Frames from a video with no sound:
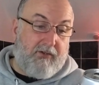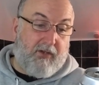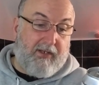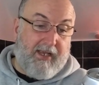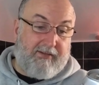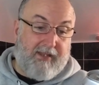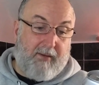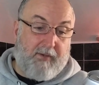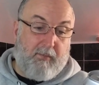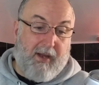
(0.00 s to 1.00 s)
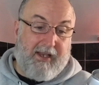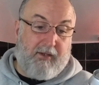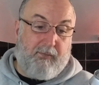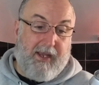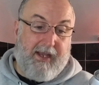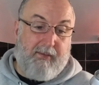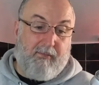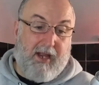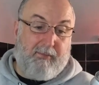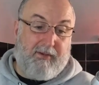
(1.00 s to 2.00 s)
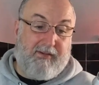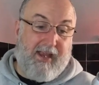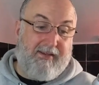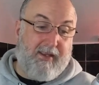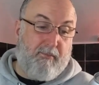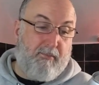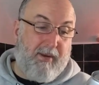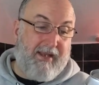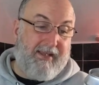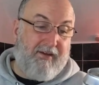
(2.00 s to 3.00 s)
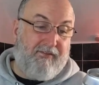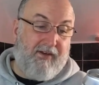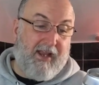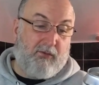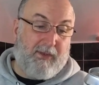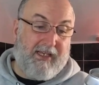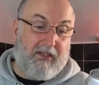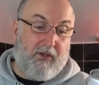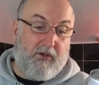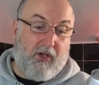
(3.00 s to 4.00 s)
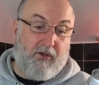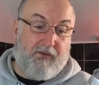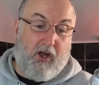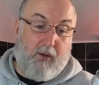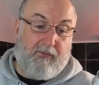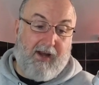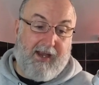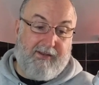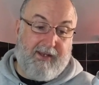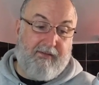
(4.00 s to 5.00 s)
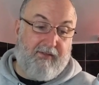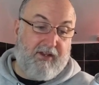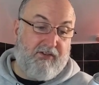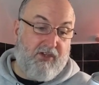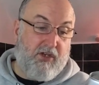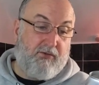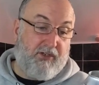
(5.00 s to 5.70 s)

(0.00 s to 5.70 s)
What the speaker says: So the next time you buy this beer, it might taste a bit different as we include another hop variety that's new